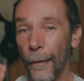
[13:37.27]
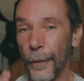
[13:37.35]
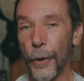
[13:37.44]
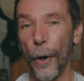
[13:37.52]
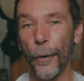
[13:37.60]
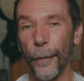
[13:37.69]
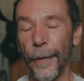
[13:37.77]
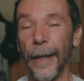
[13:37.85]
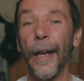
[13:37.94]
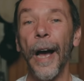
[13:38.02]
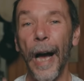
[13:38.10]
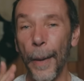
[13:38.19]
photography.
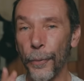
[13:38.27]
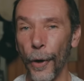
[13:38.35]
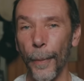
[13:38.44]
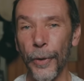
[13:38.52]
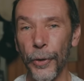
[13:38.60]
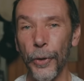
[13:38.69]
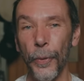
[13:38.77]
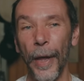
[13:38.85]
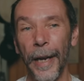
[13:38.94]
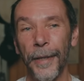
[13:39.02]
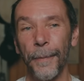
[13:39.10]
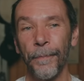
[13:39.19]
I promise you
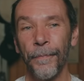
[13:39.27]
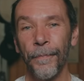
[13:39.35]
that.